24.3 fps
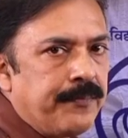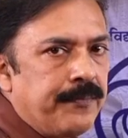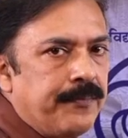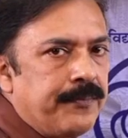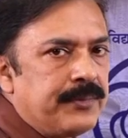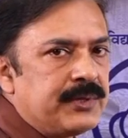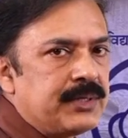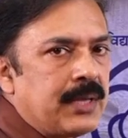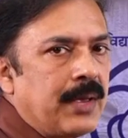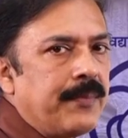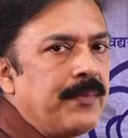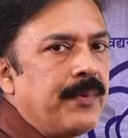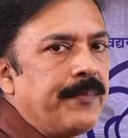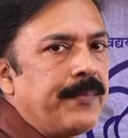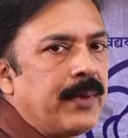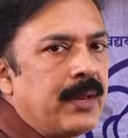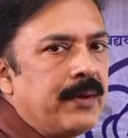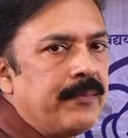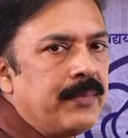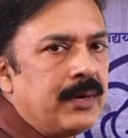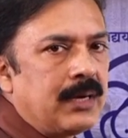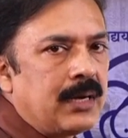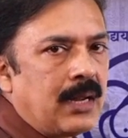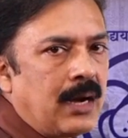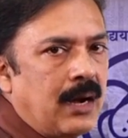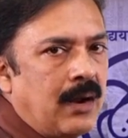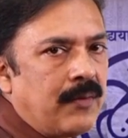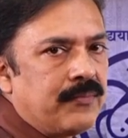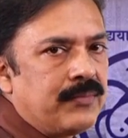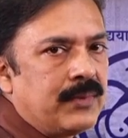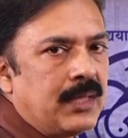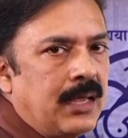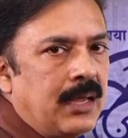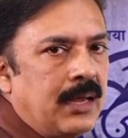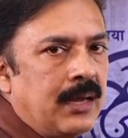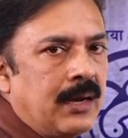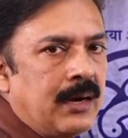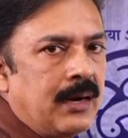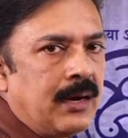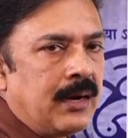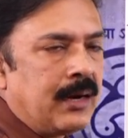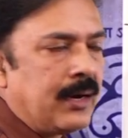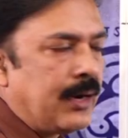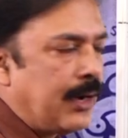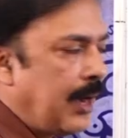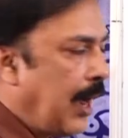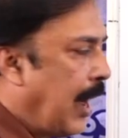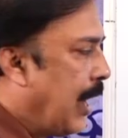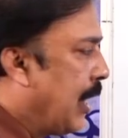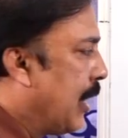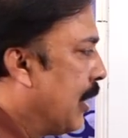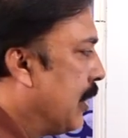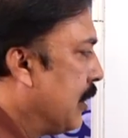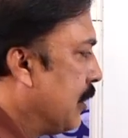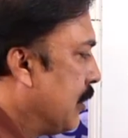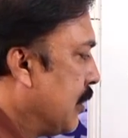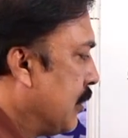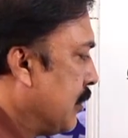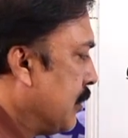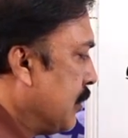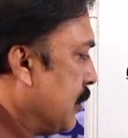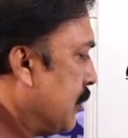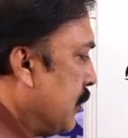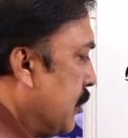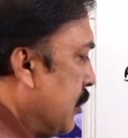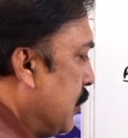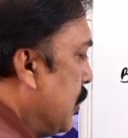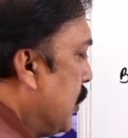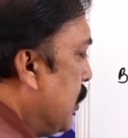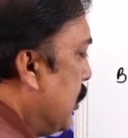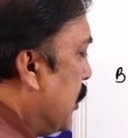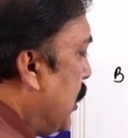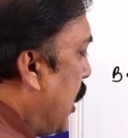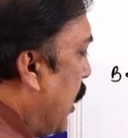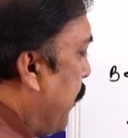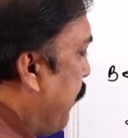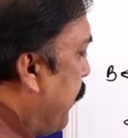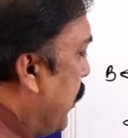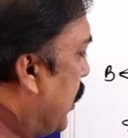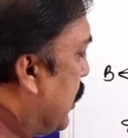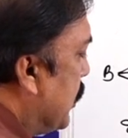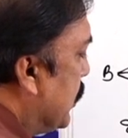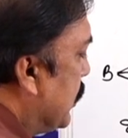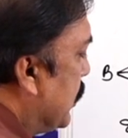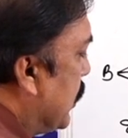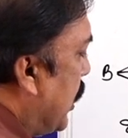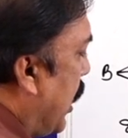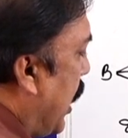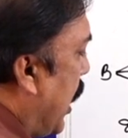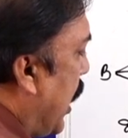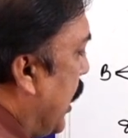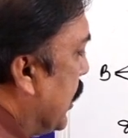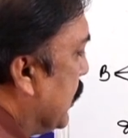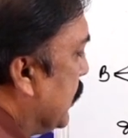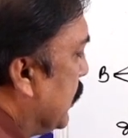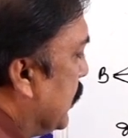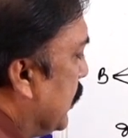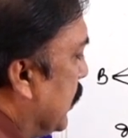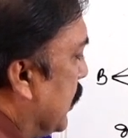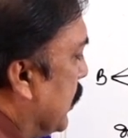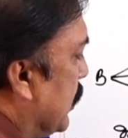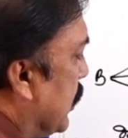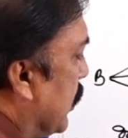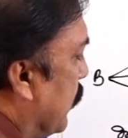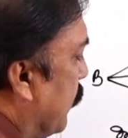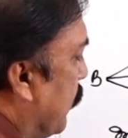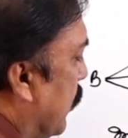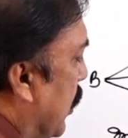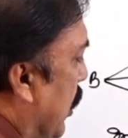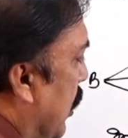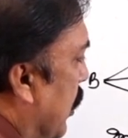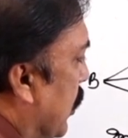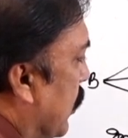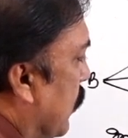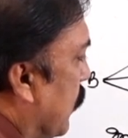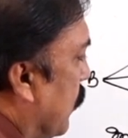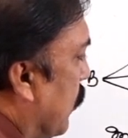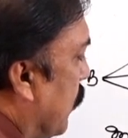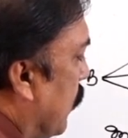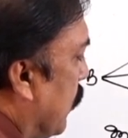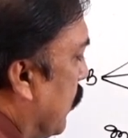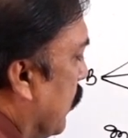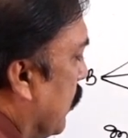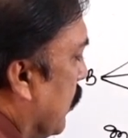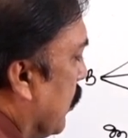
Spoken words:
semi-perimeter of the triangle? That means S is equal to